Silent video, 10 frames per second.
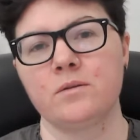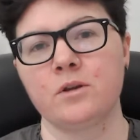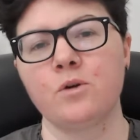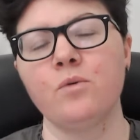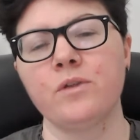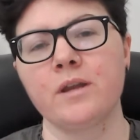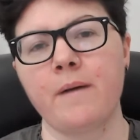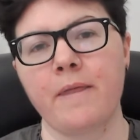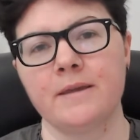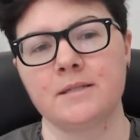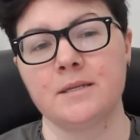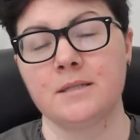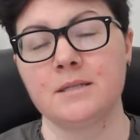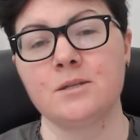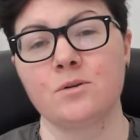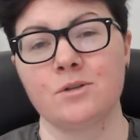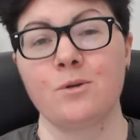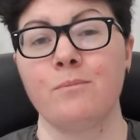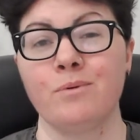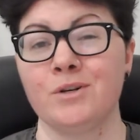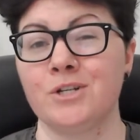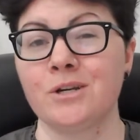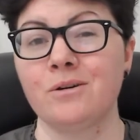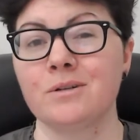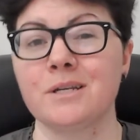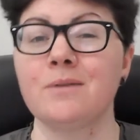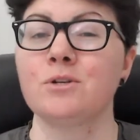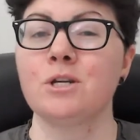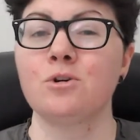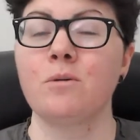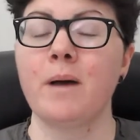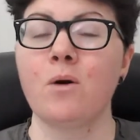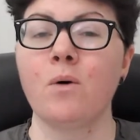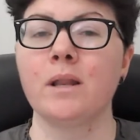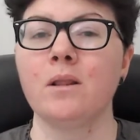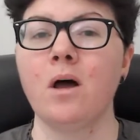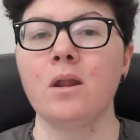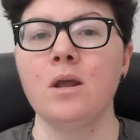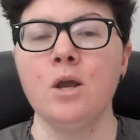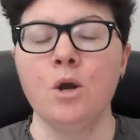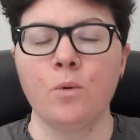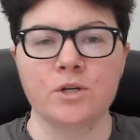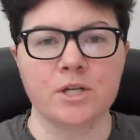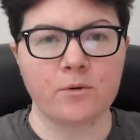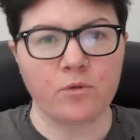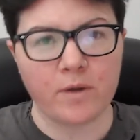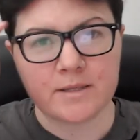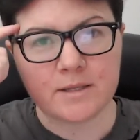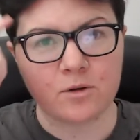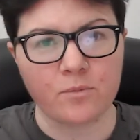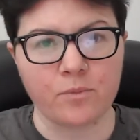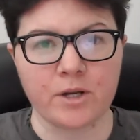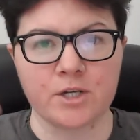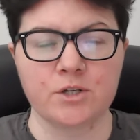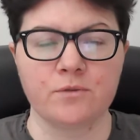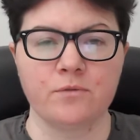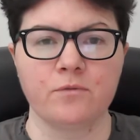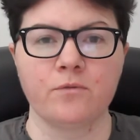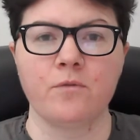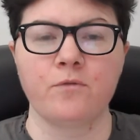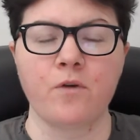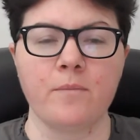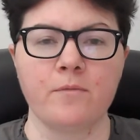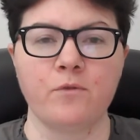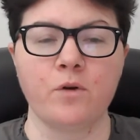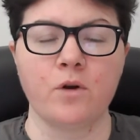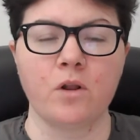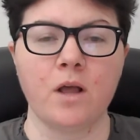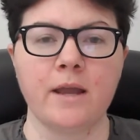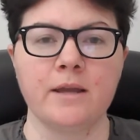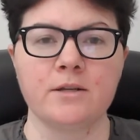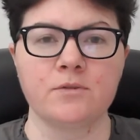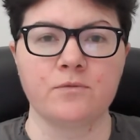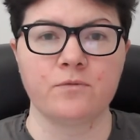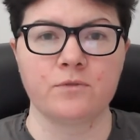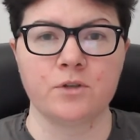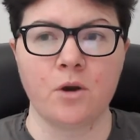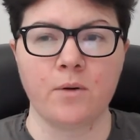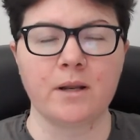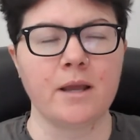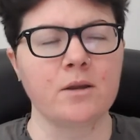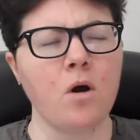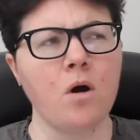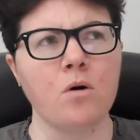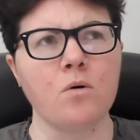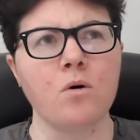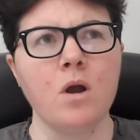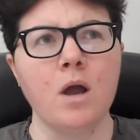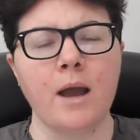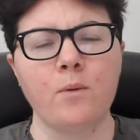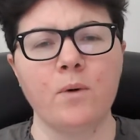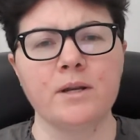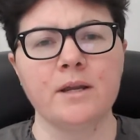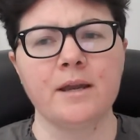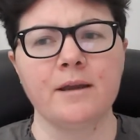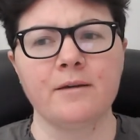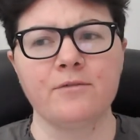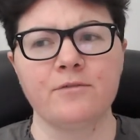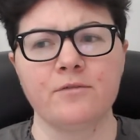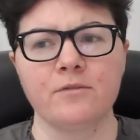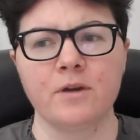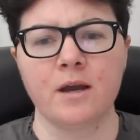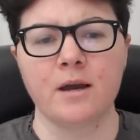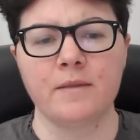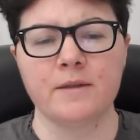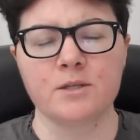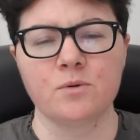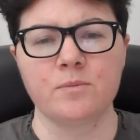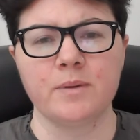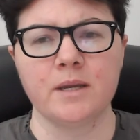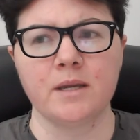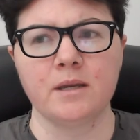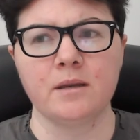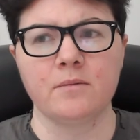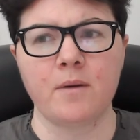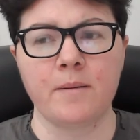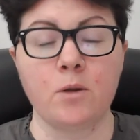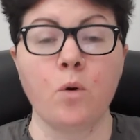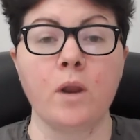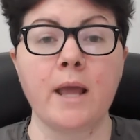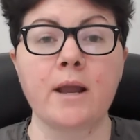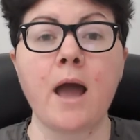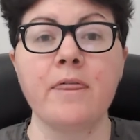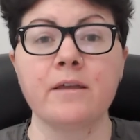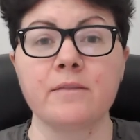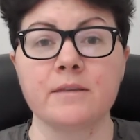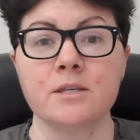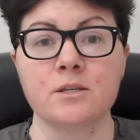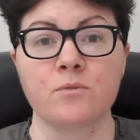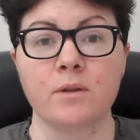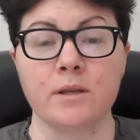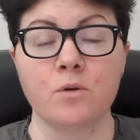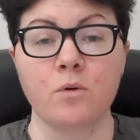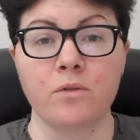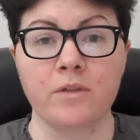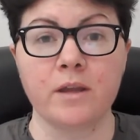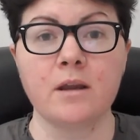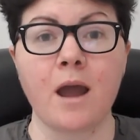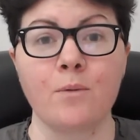cool thing about this is also bridging content, which I talk about quite a lot, which it creates a little bridge for your client going like, oh, I wonder if this would be, I think this is a really cool thing. I